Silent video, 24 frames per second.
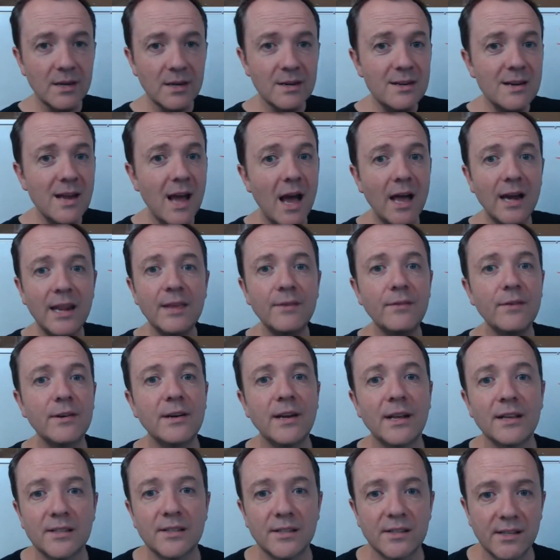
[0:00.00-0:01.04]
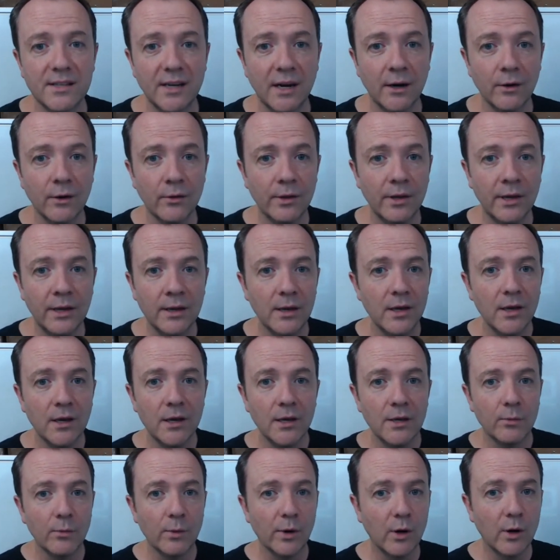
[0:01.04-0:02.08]
not even necessarily
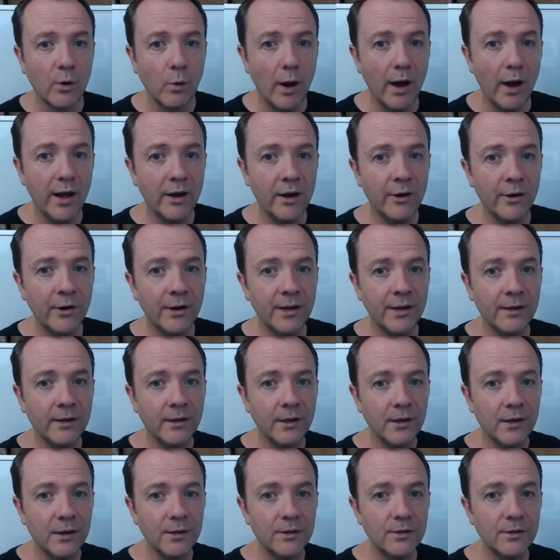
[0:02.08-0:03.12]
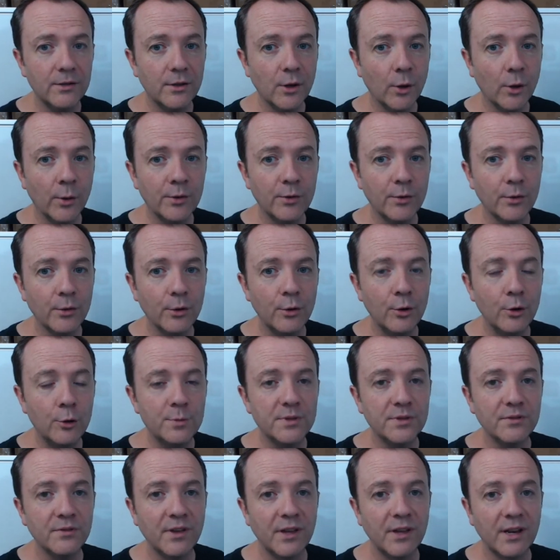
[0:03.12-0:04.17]
requiring going through the
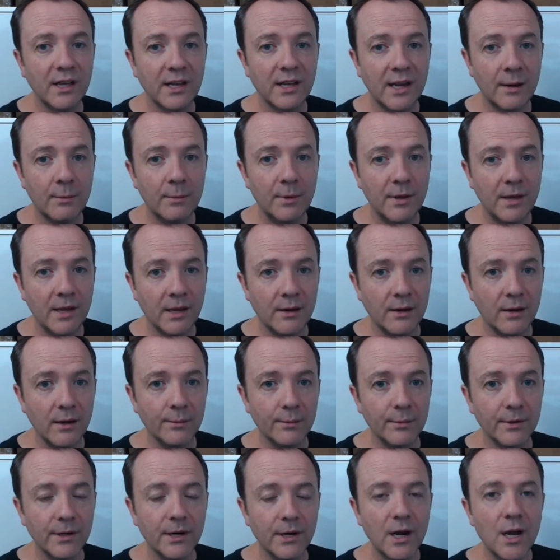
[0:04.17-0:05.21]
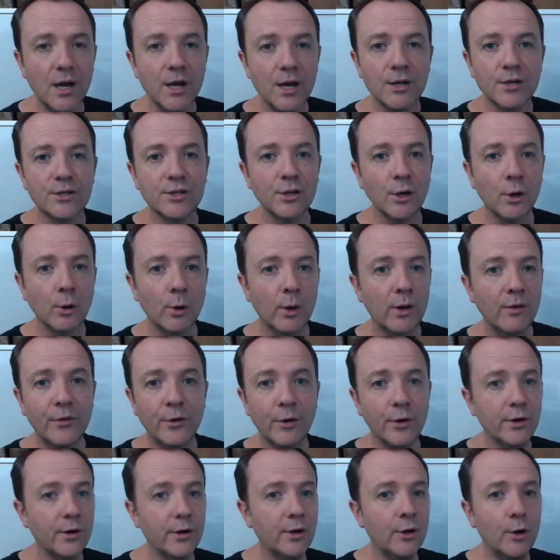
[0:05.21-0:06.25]
hoops of getting an npn number so
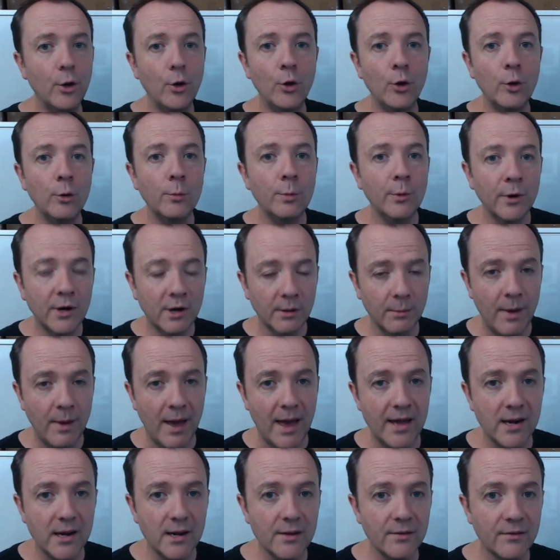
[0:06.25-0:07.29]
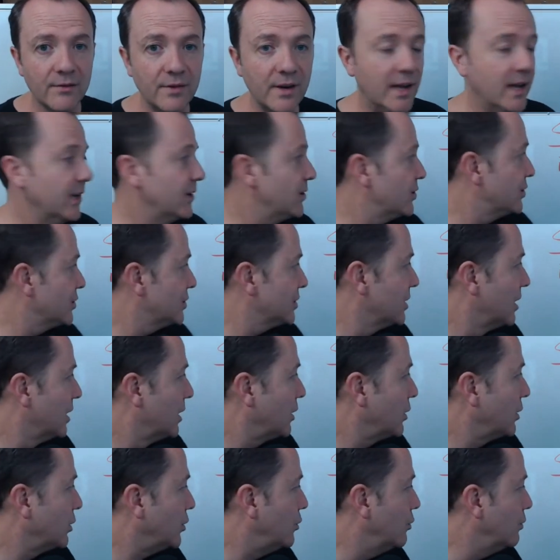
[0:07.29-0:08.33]
if you're in an uber competitive niche
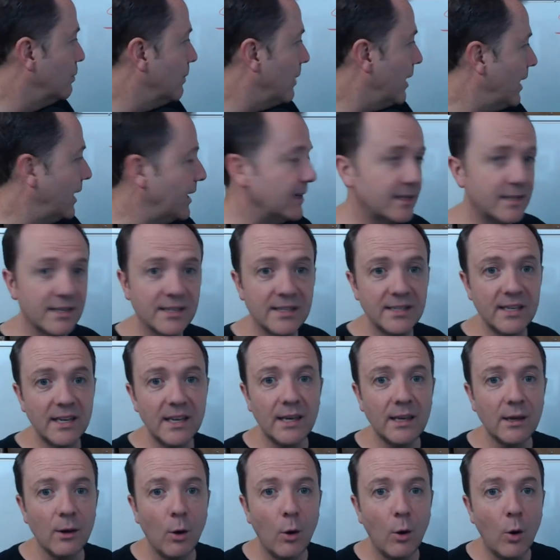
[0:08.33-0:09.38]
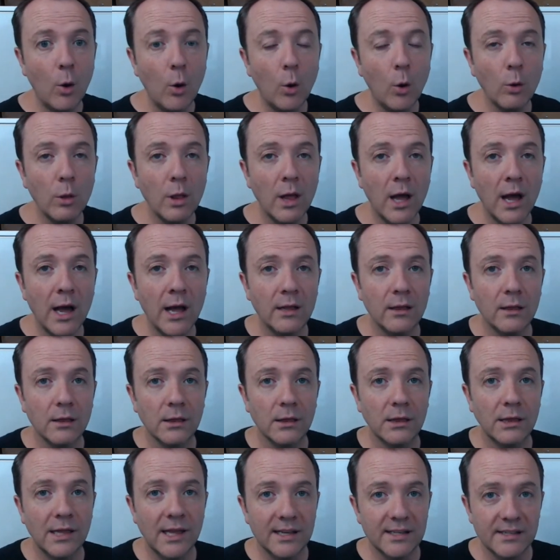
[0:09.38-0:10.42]
you might see a whole lot
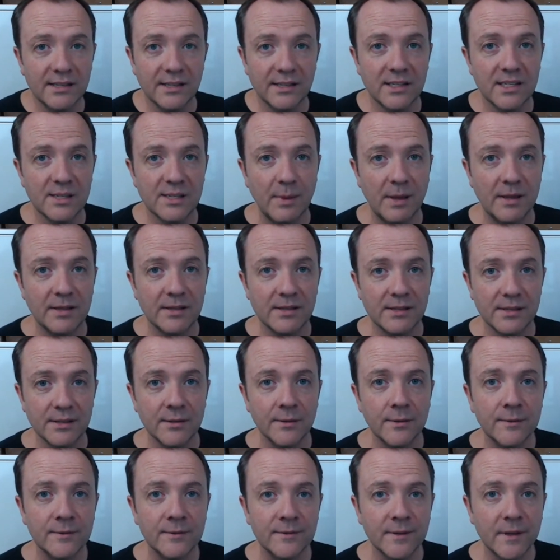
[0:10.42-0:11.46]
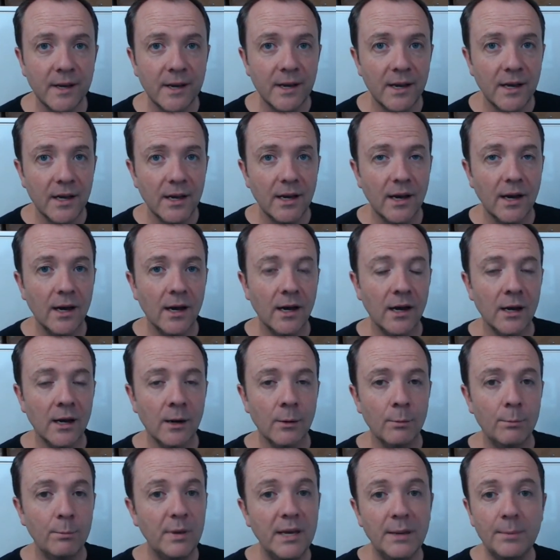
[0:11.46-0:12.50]
less expensive
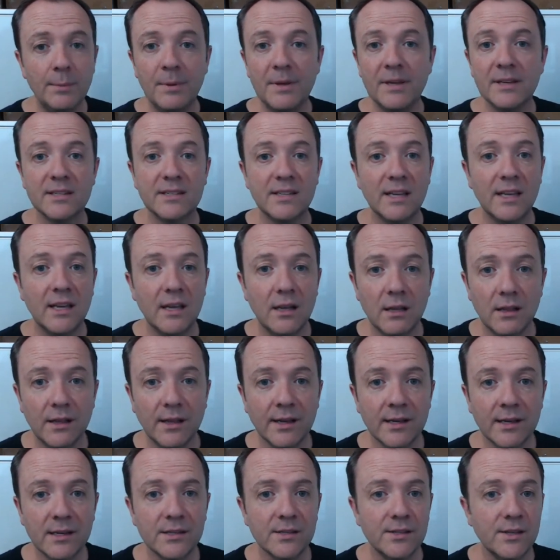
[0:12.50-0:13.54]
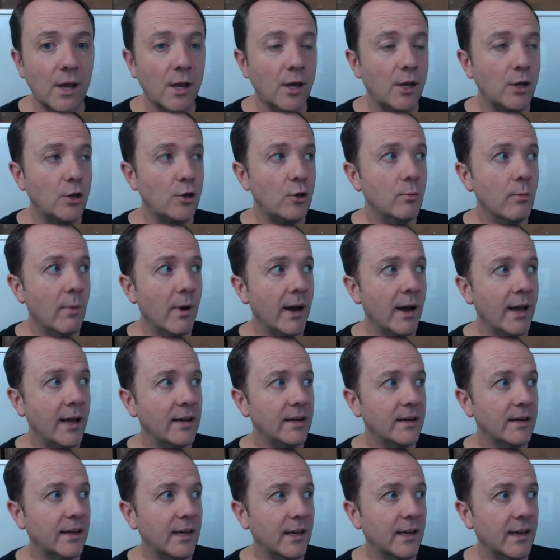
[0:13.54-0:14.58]
uh, PPC clicks. You
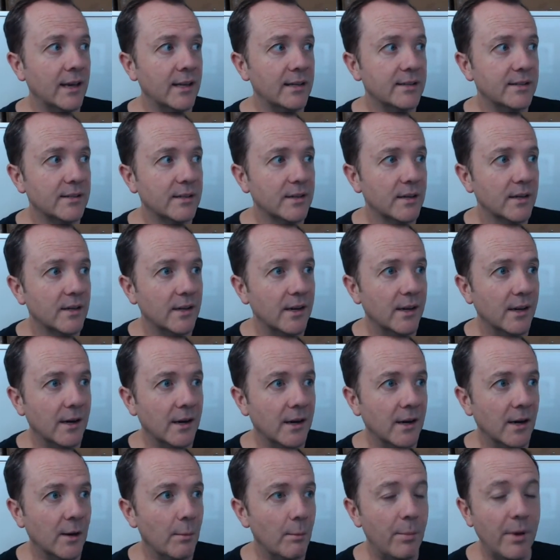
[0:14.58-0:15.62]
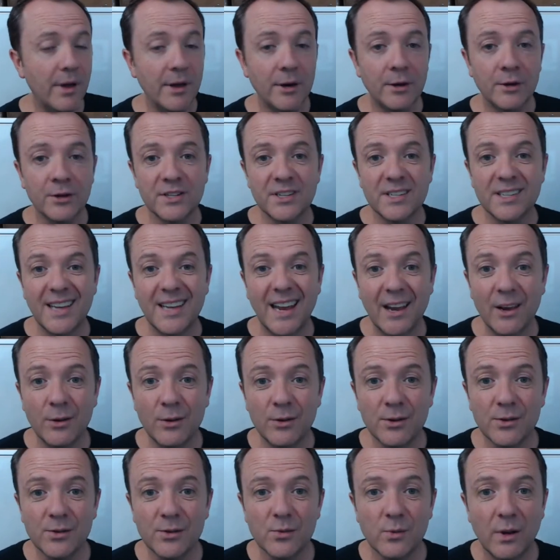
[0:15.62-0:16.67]
might get uh, better
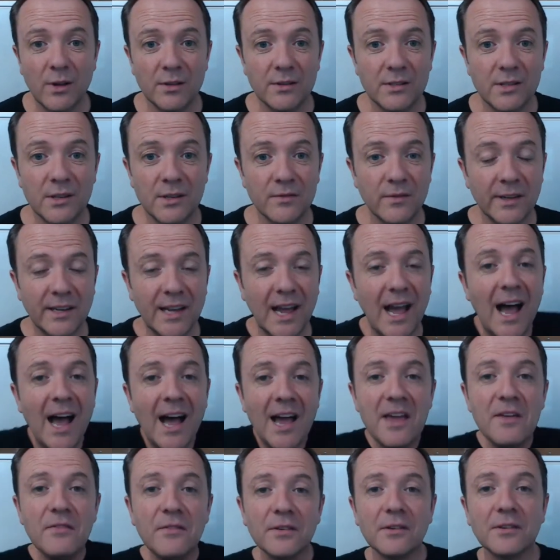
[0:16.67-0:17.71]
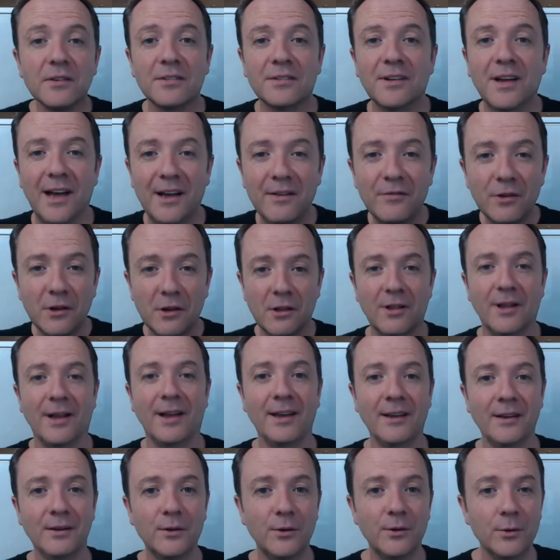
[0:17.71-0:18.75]
sales relative. Like I have a I have a
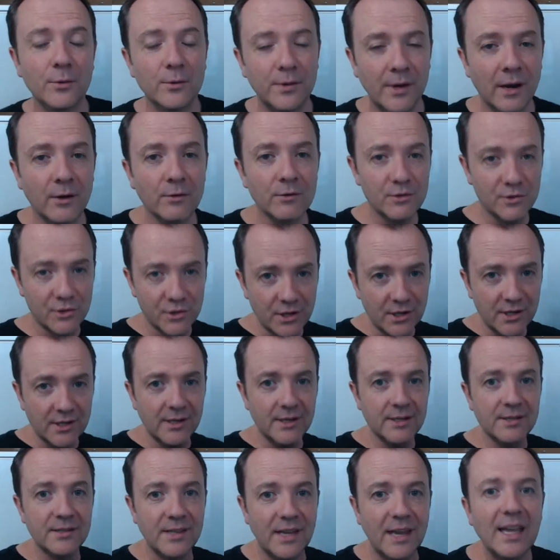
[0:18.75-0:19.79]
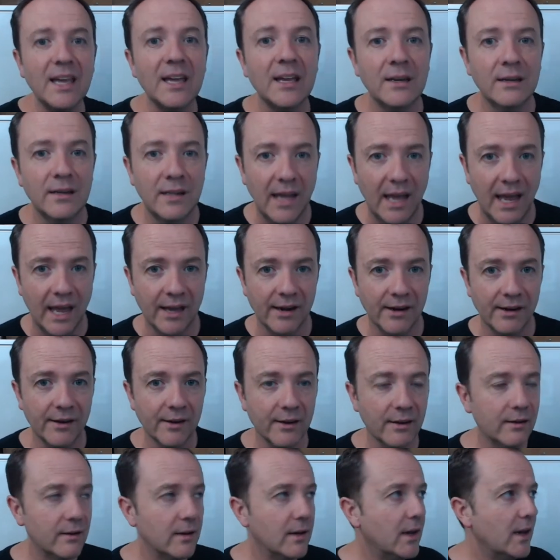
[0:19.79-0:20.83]
client who now she is in
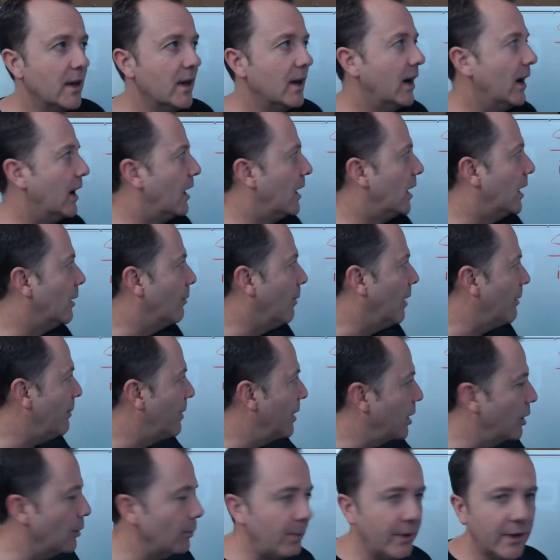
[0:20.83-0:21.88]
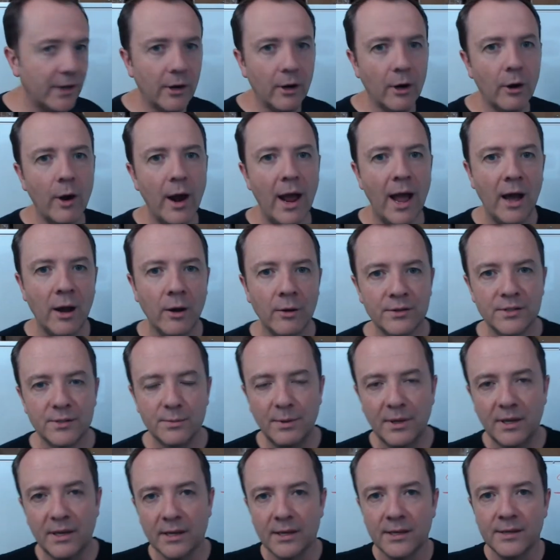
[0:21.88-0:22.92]
Canada. Um, I'm helping her out
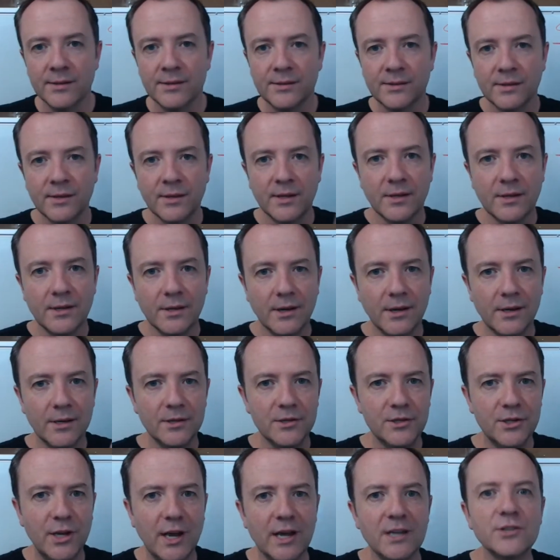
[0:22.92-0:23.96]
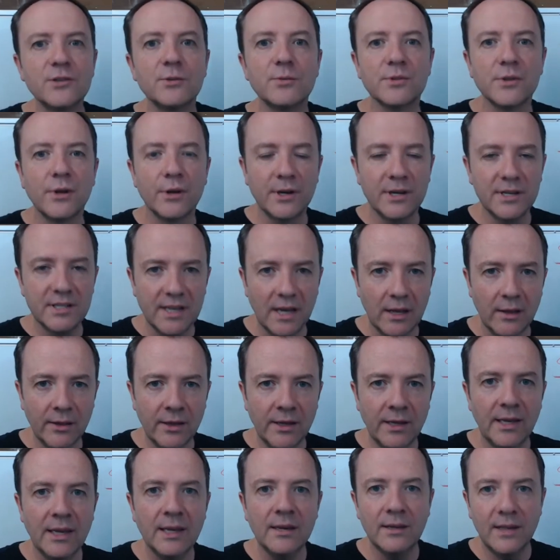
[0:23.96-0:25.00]
because uh, she actually was already
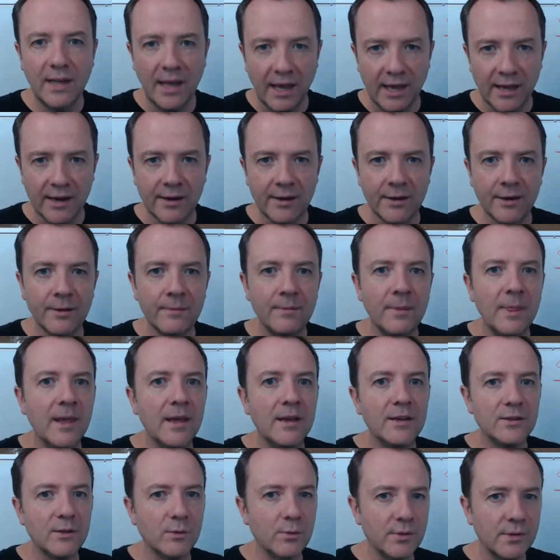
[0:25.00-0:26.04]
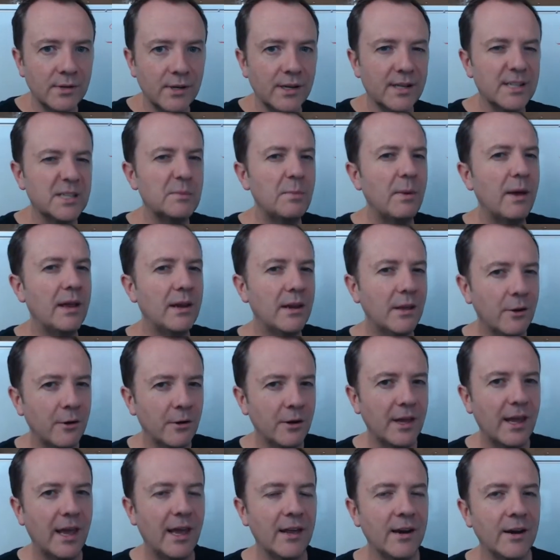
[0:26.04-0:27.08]
selling in Canada, so wasn't expanding
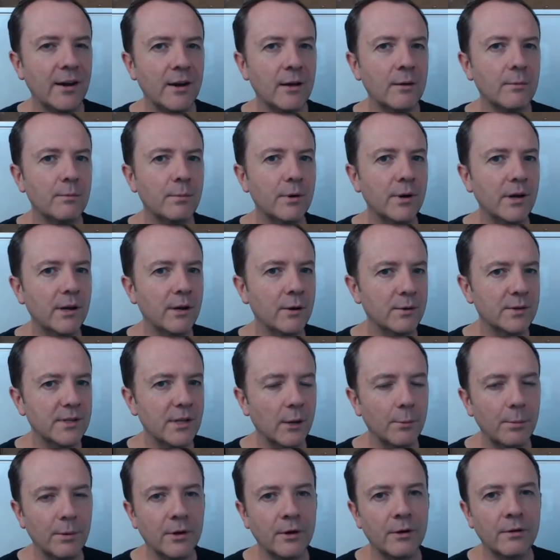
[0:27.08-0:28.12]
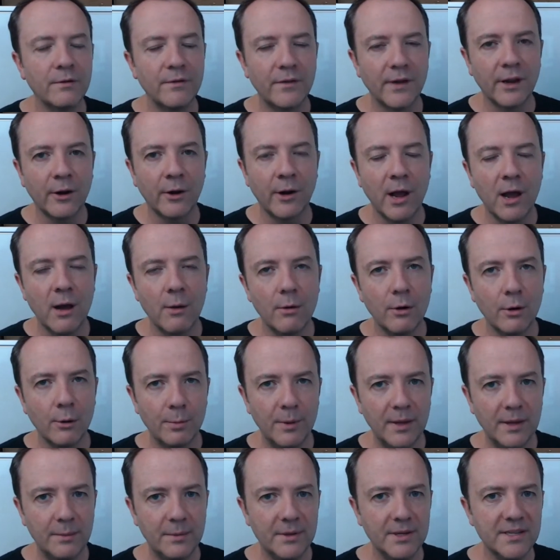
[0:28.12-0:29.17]
her to Canada, but you know, was helping her figure out her
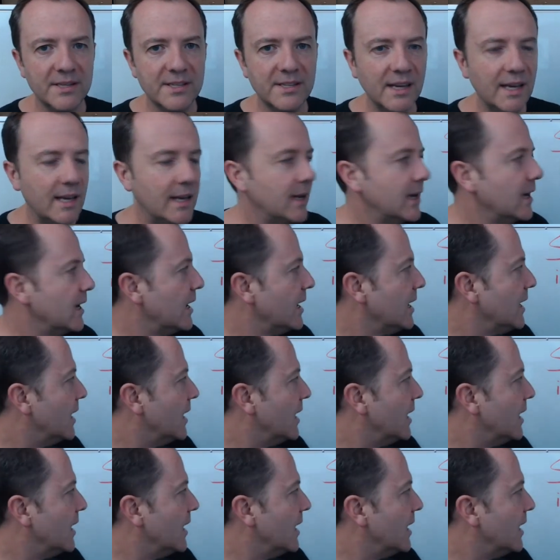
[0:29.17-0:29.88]
PPC,